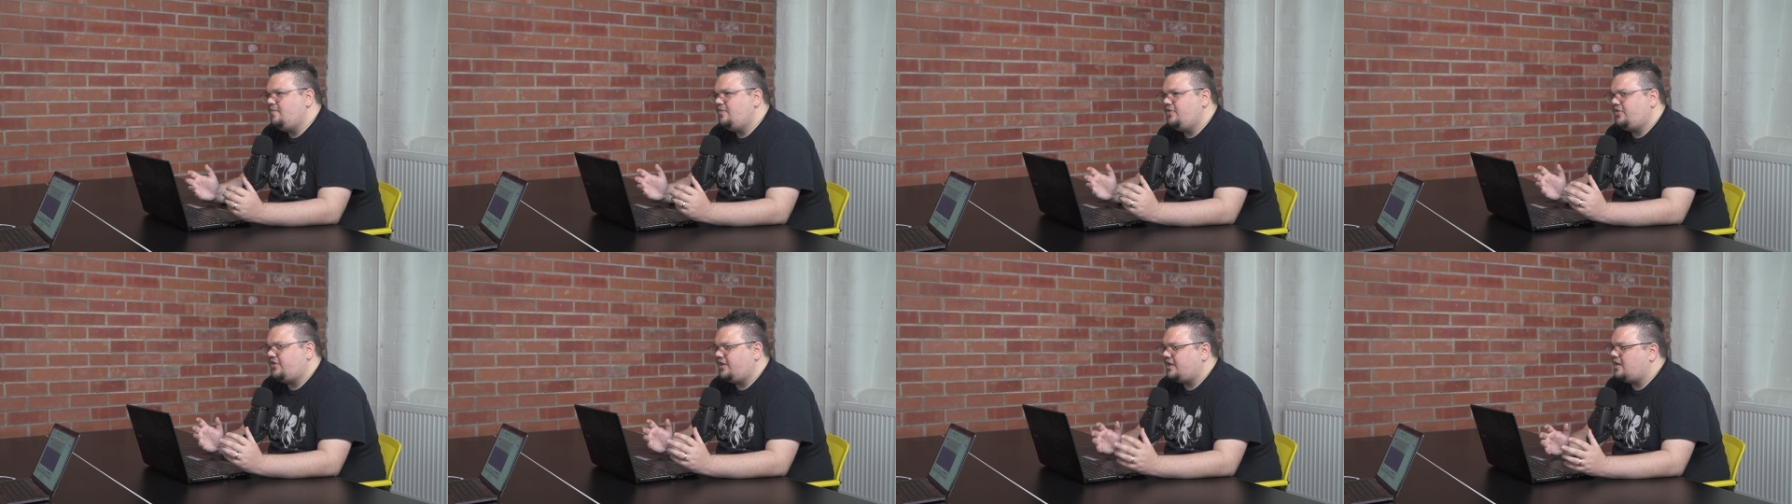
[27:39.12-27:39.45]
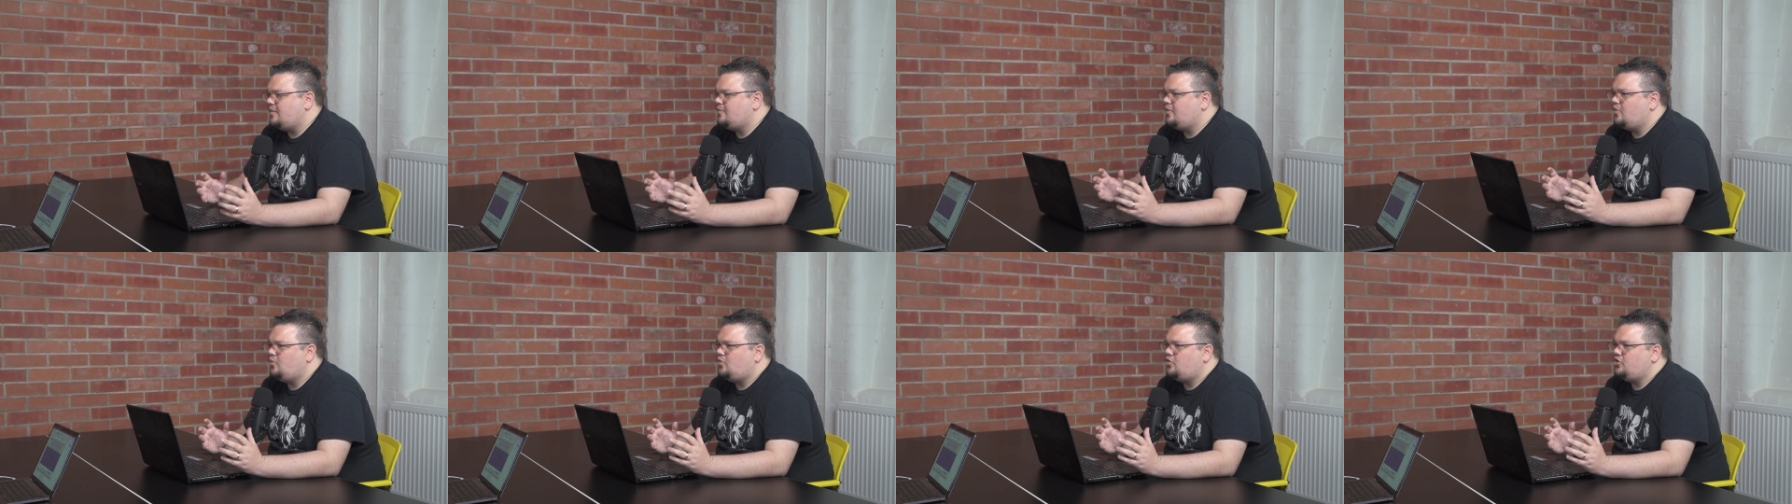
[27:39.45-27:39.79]

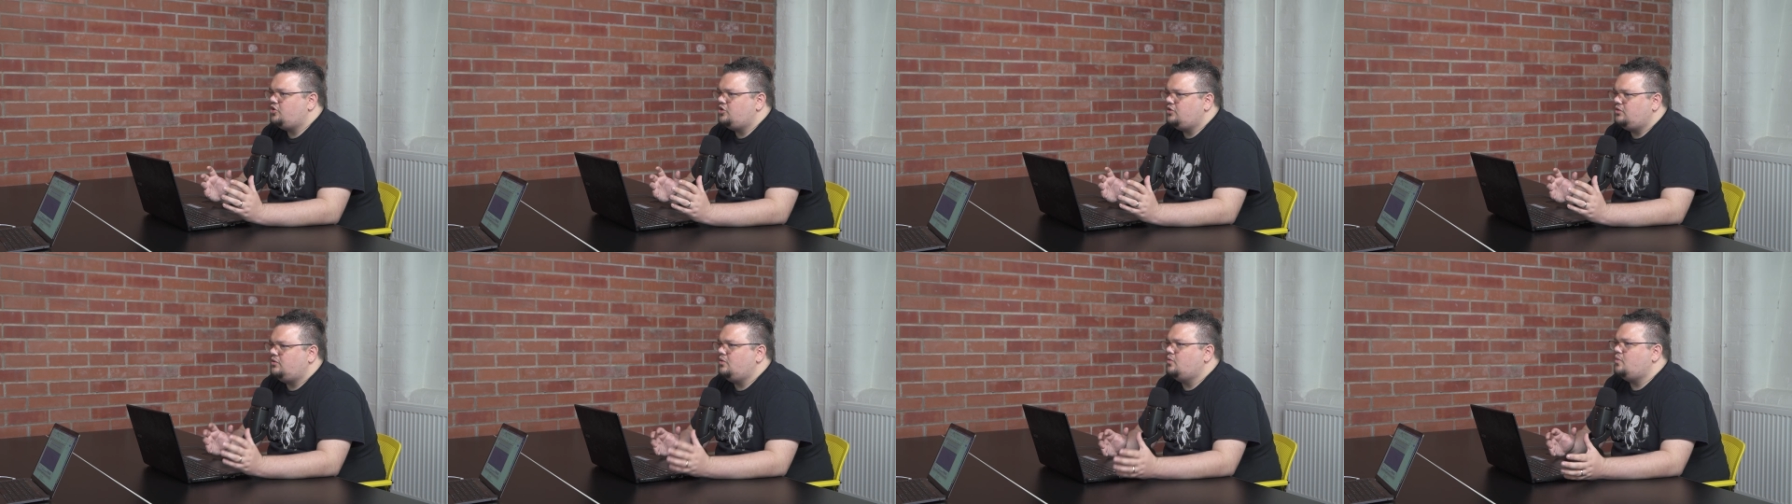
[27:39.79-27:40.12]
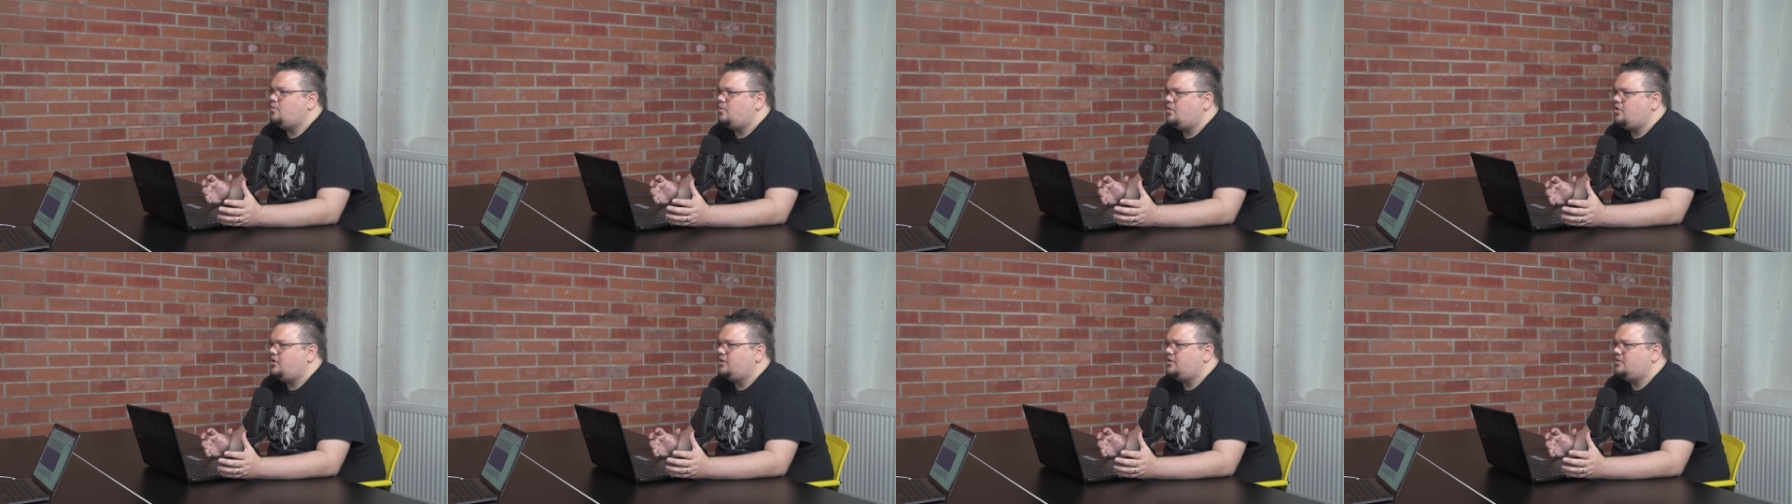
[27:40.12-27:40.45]
Think about what you
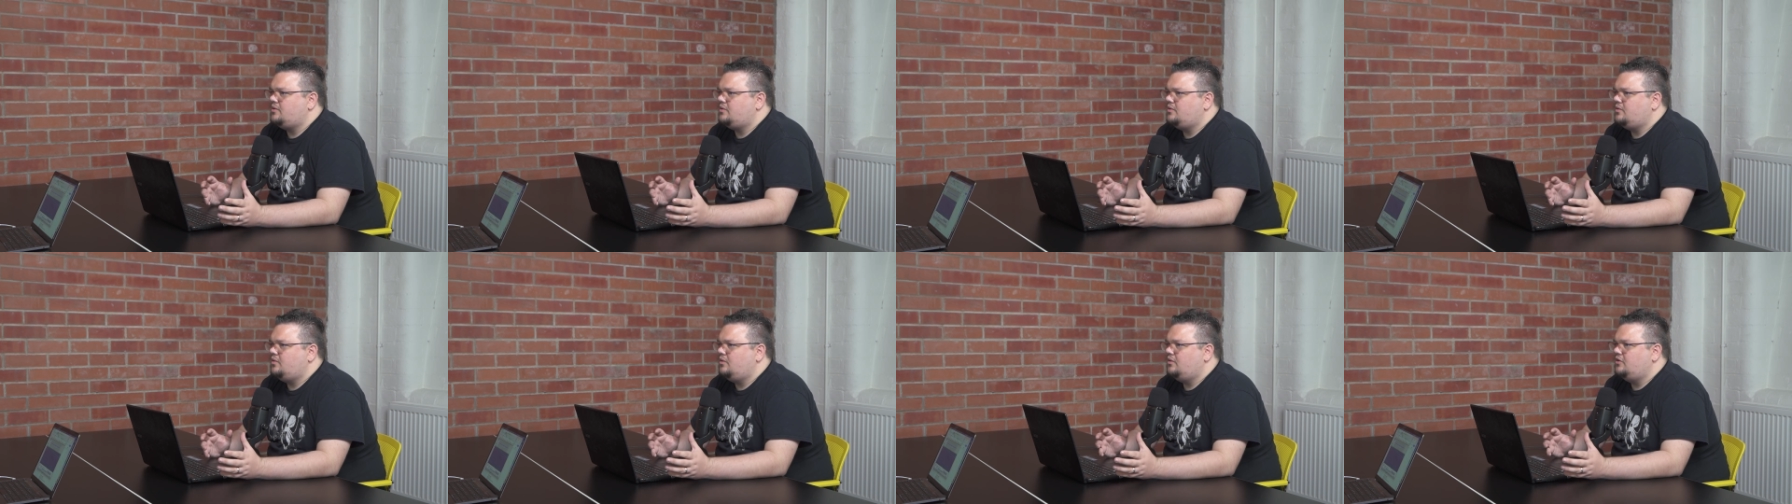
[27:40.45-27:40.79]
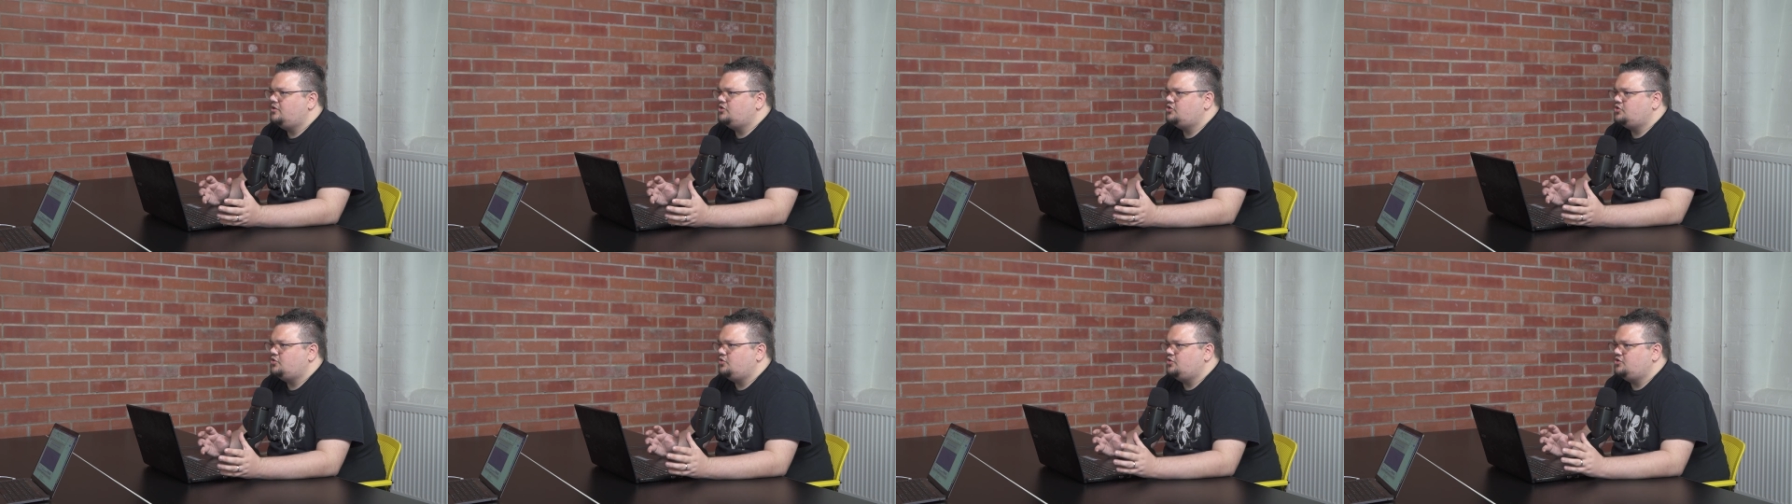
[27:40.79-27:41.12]
don't want.
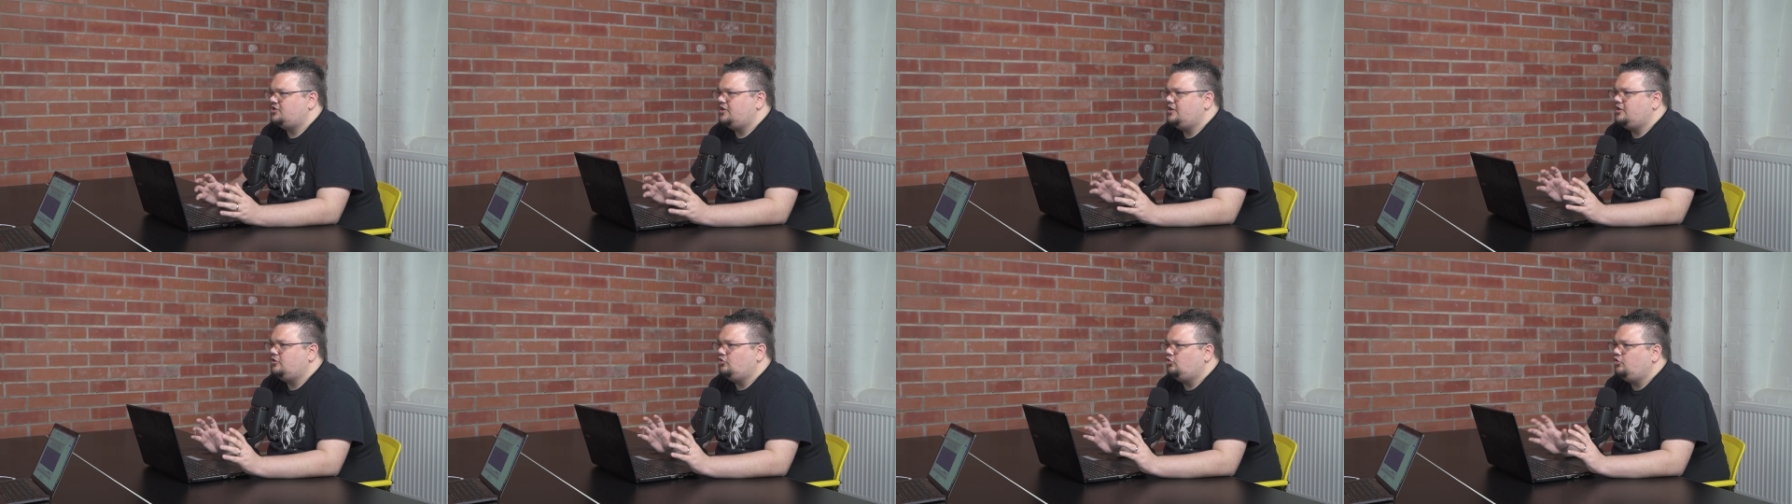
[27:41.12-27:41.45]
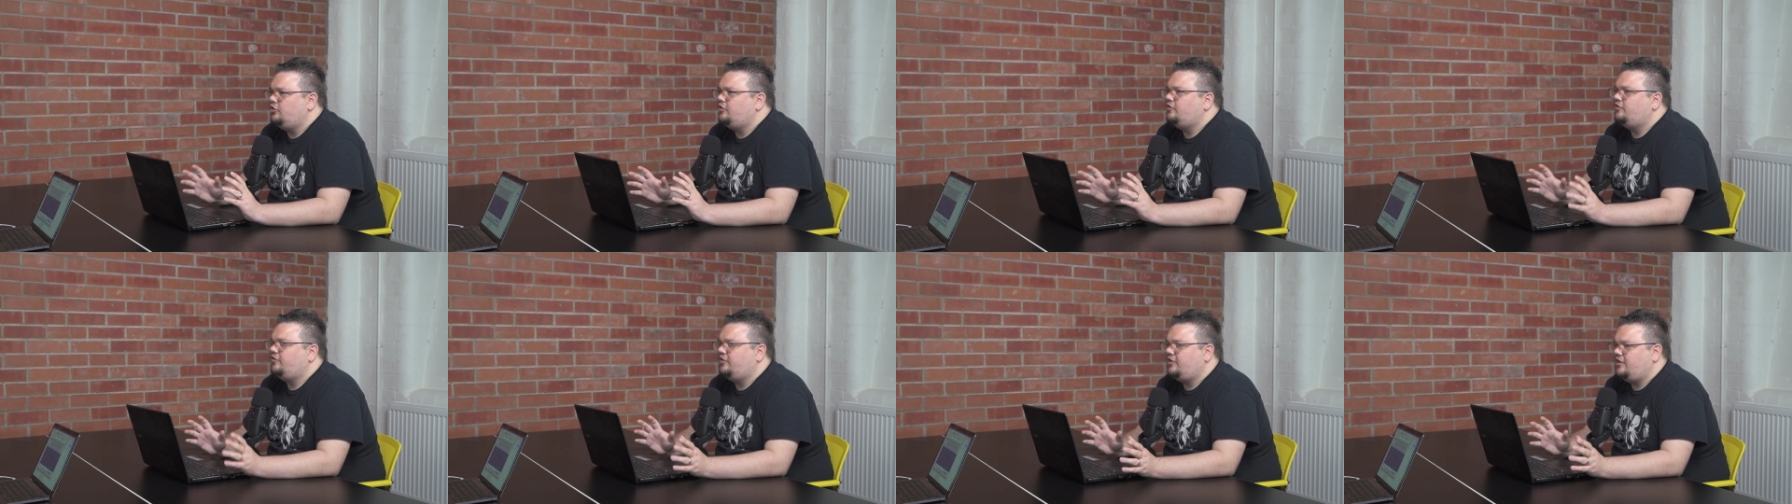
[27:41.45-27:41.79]
So it's like,
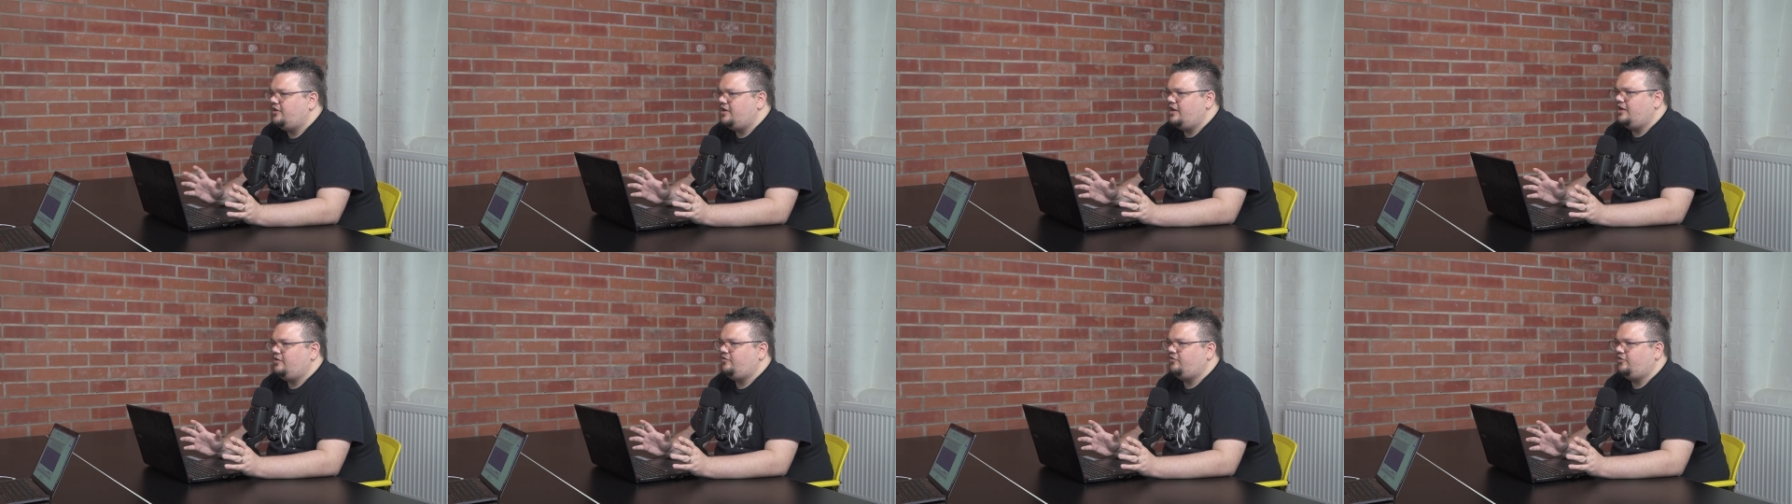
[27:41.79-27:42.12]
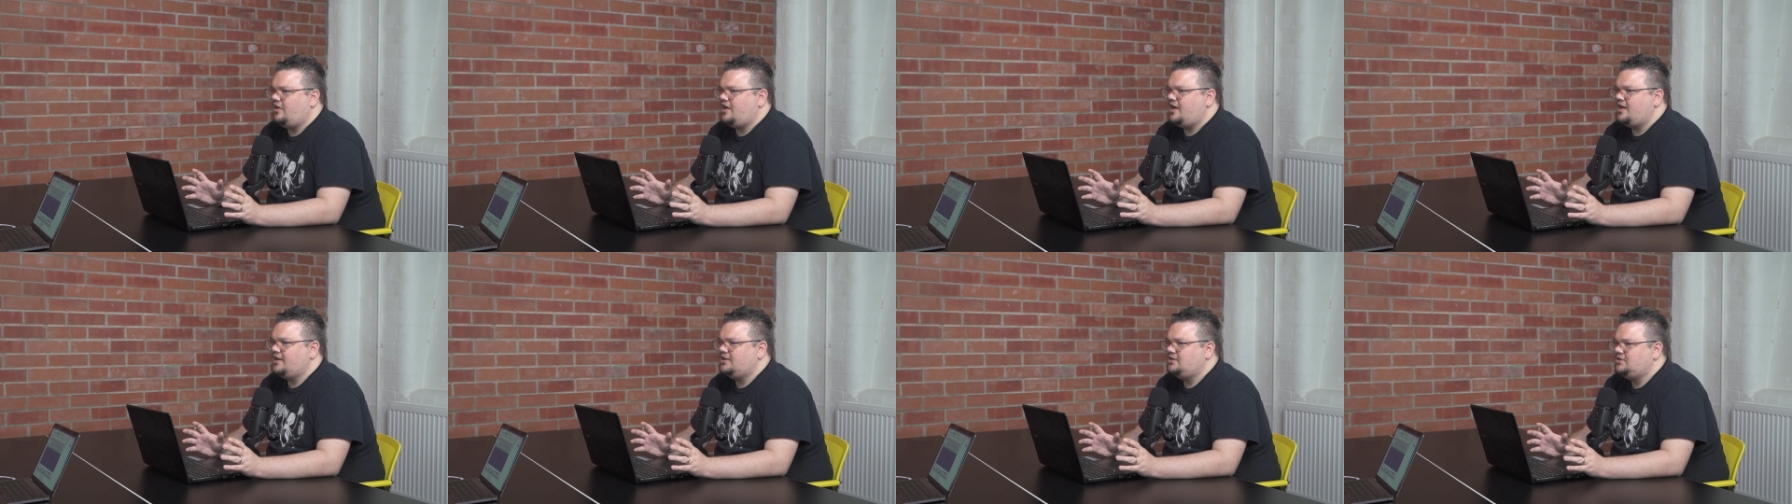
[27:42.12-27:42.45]
look for the red
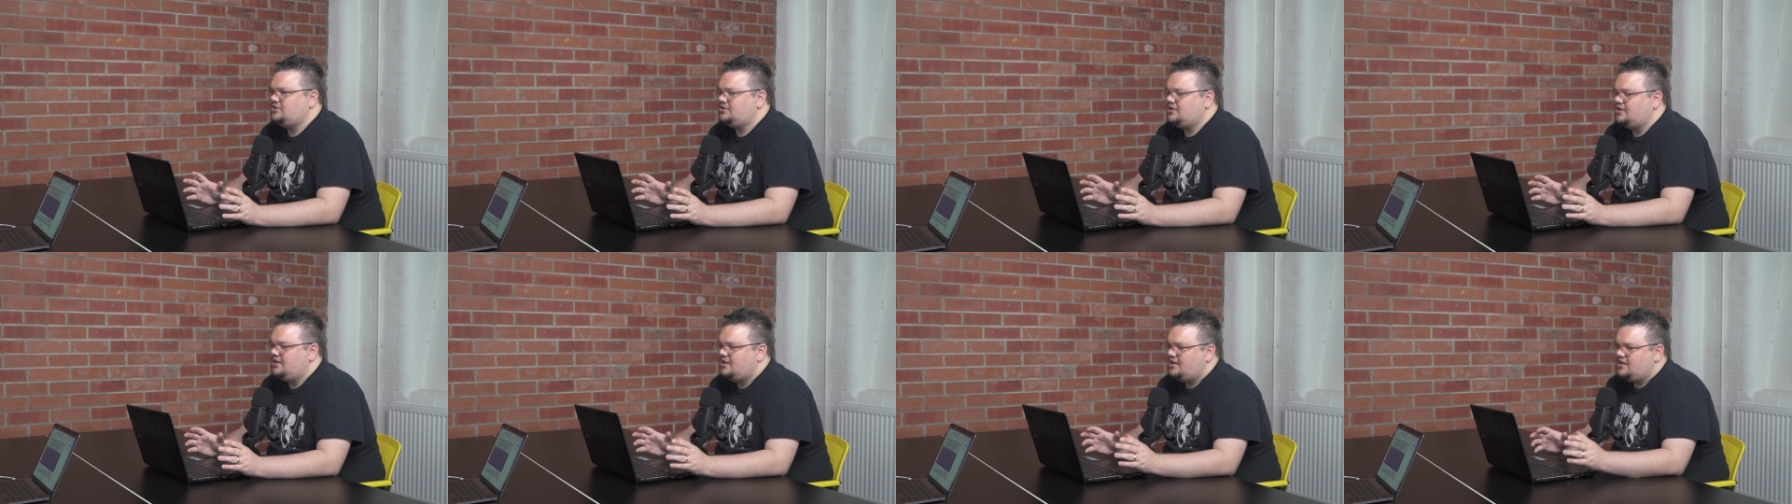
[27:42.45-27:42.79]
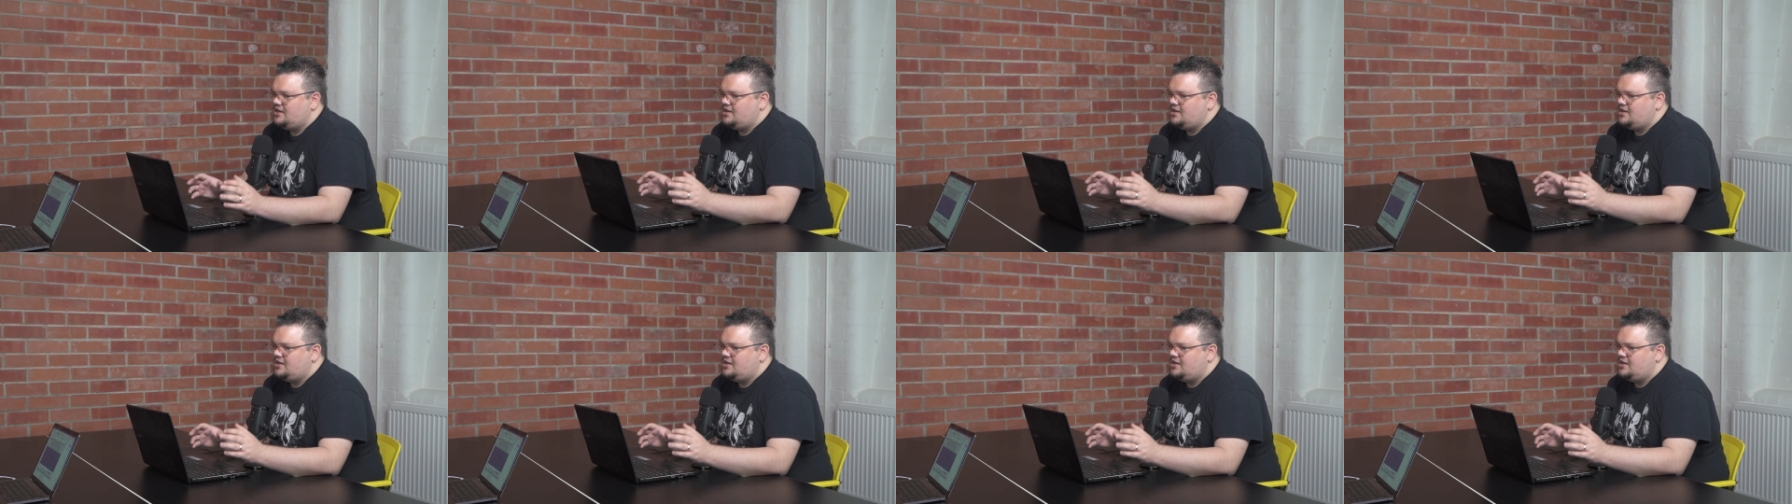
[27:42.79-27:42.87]
flags.